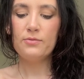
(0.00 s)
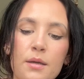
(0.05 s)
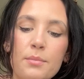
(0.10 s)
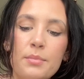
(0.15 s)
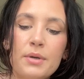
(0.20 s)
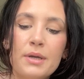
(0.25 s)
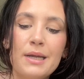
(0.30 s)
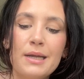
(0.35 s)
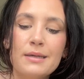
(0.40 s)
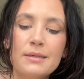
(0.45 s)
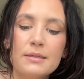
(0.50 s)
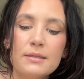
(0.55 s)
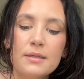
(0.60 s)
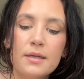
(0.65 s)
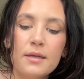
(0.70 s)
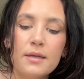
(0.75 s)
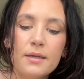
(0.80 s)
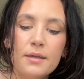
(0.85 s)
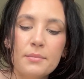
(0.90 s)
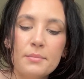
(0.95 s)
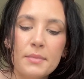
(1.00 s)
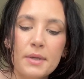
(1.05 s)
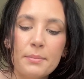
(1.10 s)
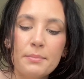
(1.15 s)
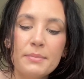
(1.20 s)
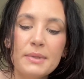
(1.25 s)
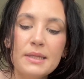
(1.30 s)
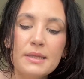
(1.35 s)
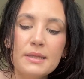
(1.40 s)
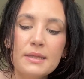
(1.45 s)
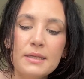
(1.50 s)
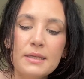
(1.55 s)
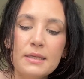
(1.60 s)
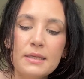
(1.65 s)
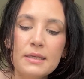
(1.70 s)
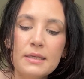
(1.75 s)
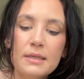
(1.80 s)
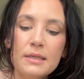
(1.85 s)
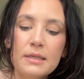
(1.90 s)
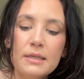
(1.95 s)
Put on my
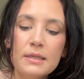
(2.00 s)
bling.